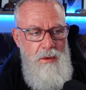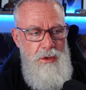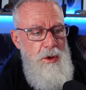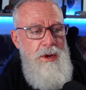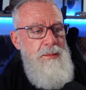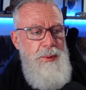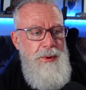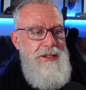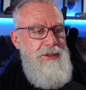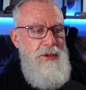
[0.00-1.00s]
you can
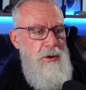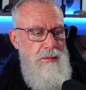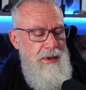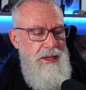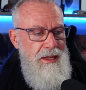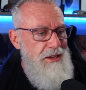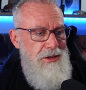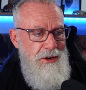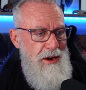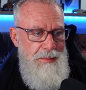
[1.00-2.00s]
bring Zoom
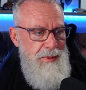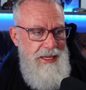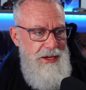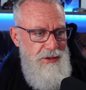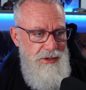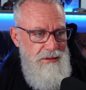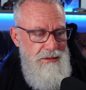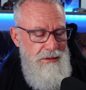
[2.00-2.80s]
into your application.